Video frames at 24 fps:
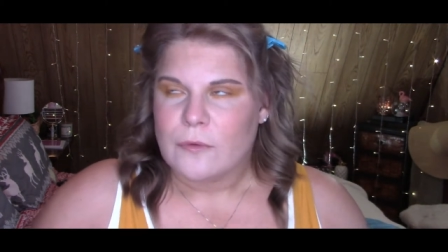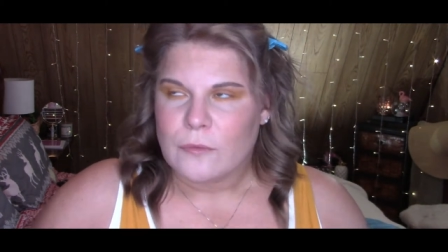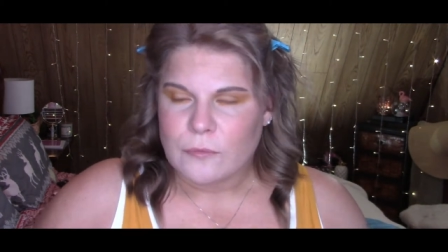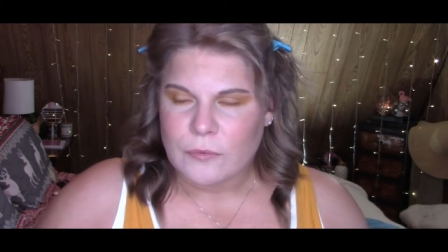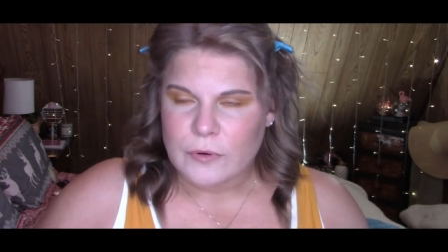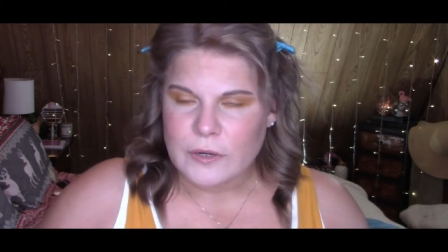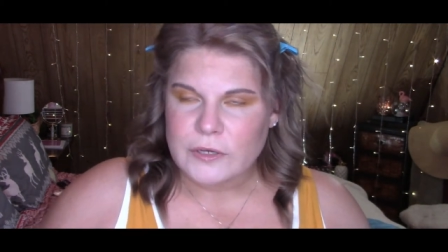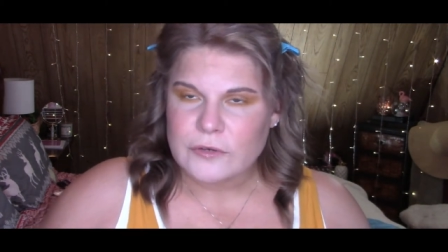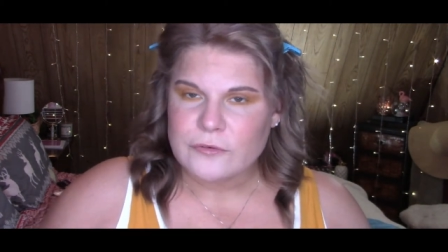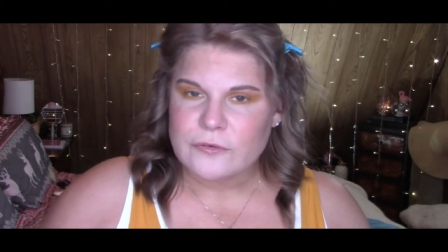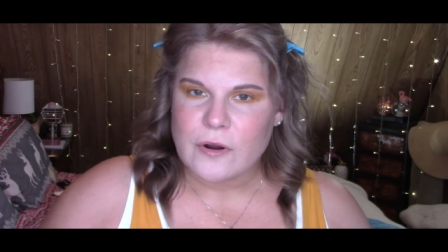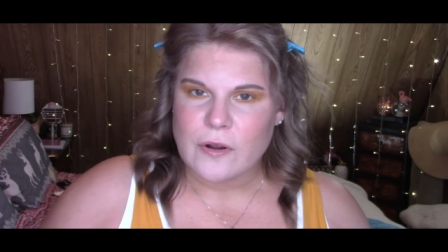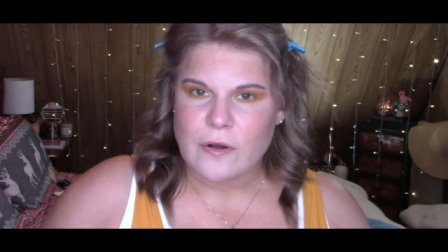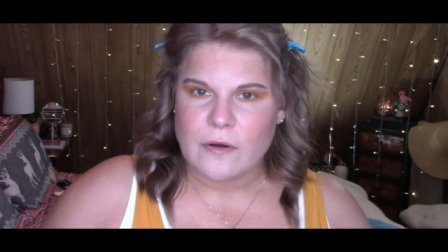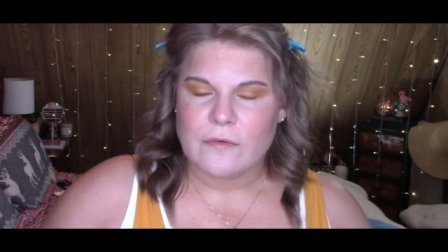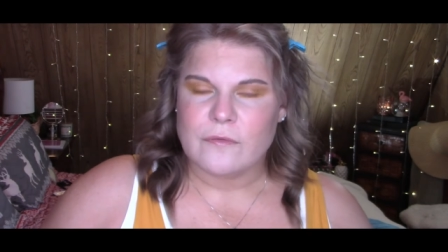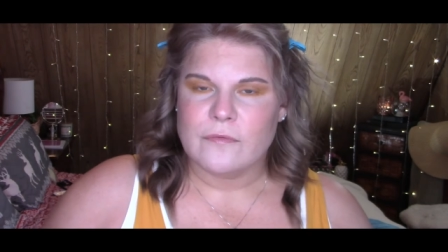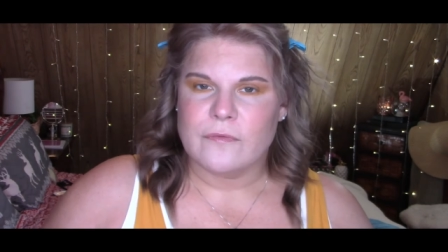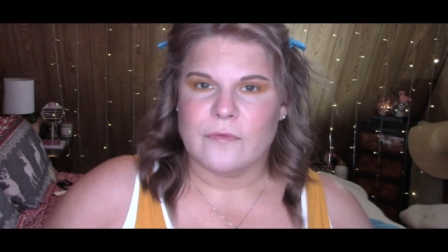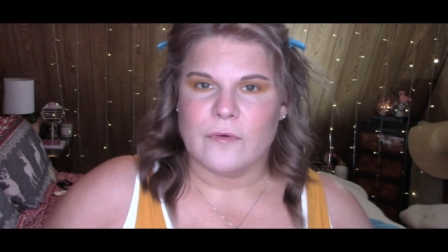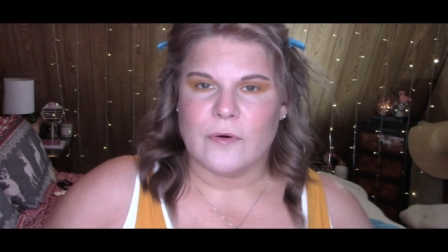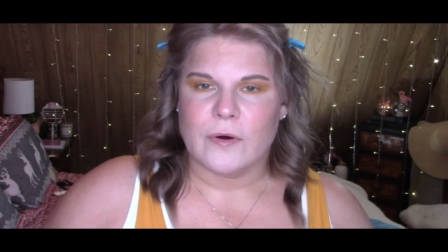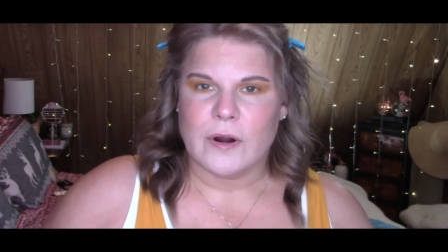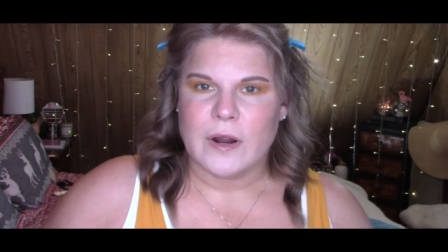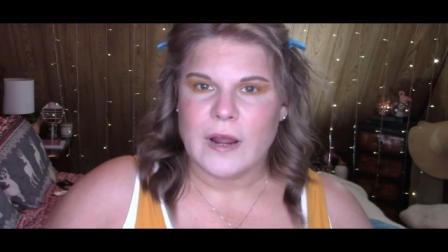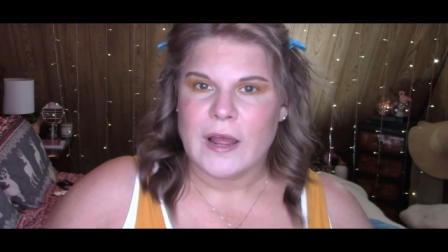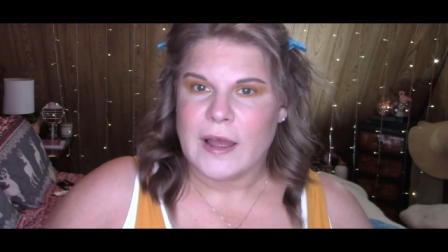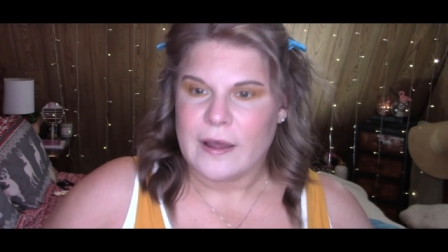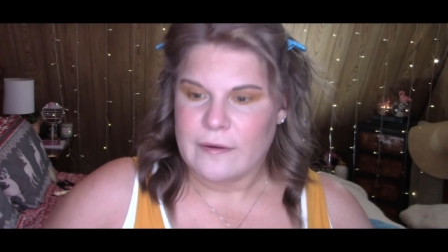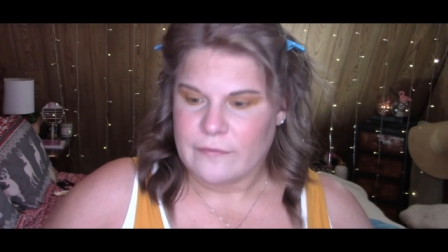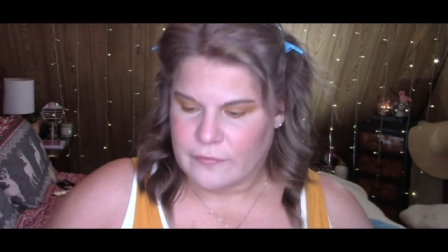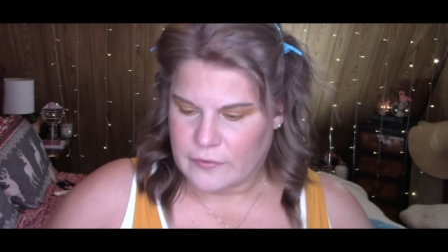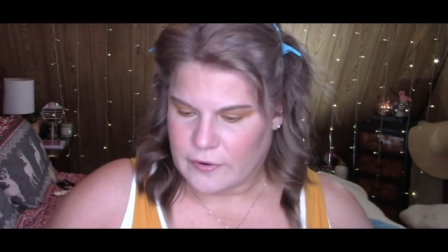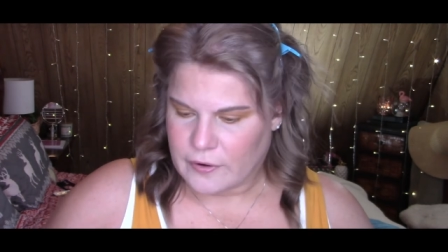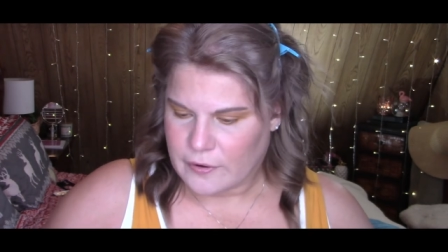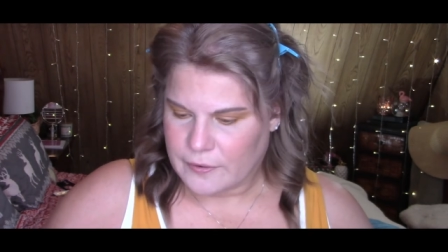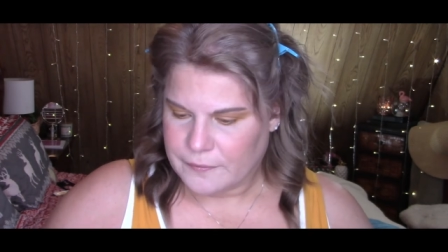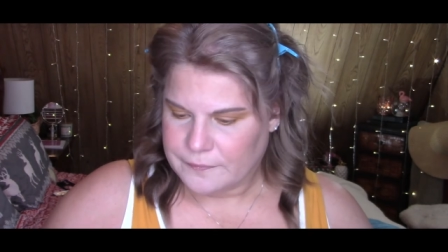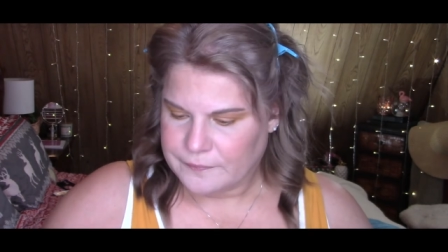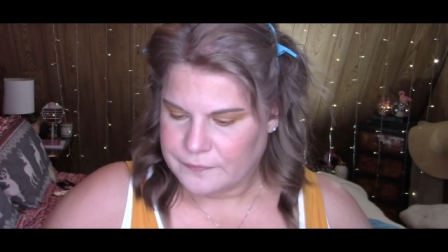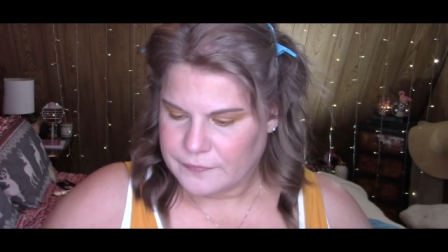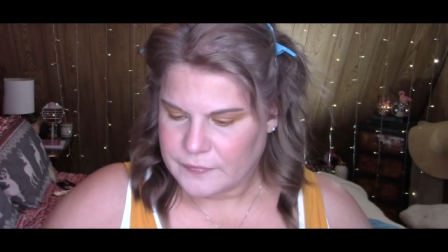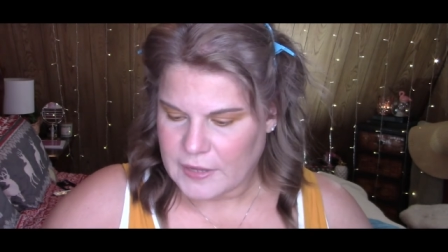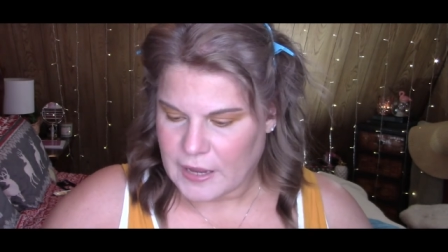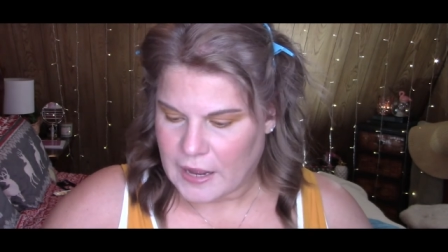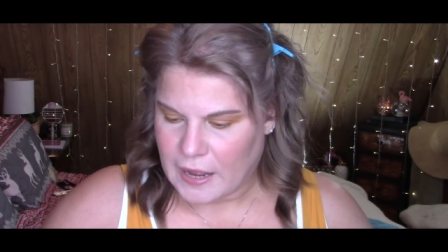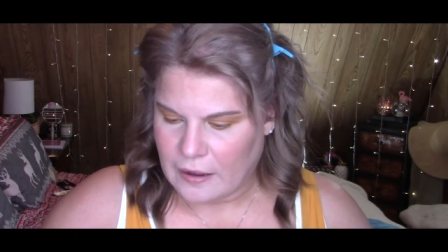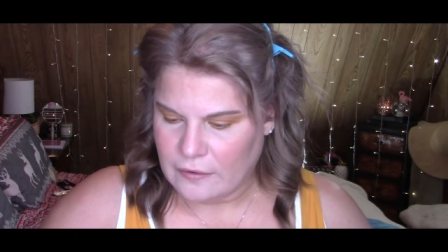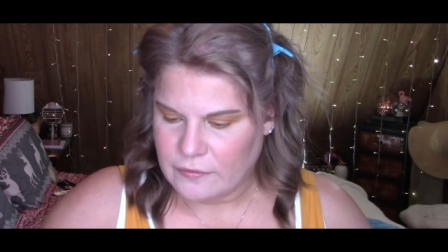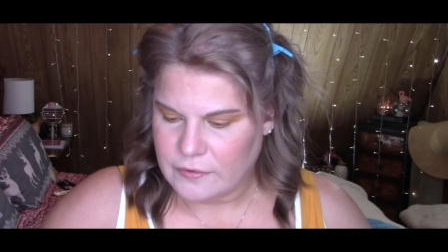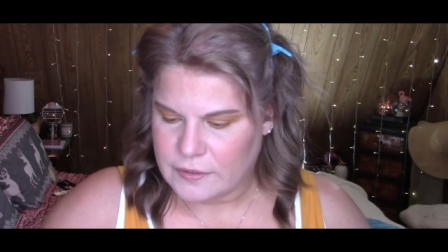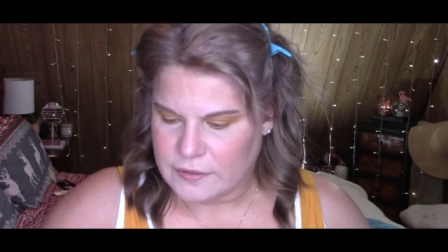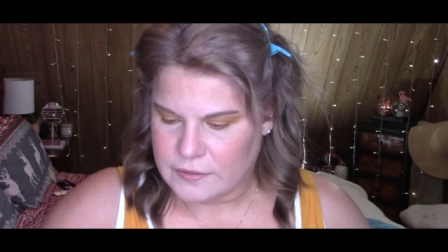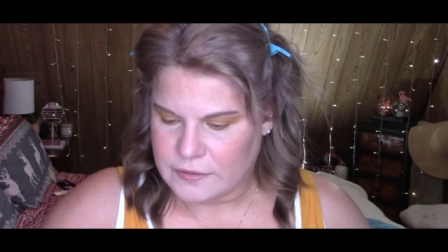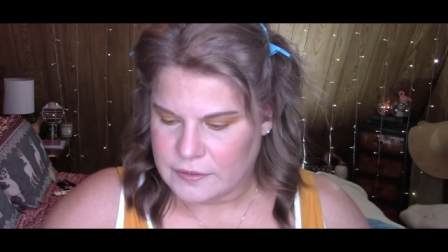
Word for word: We drove forever out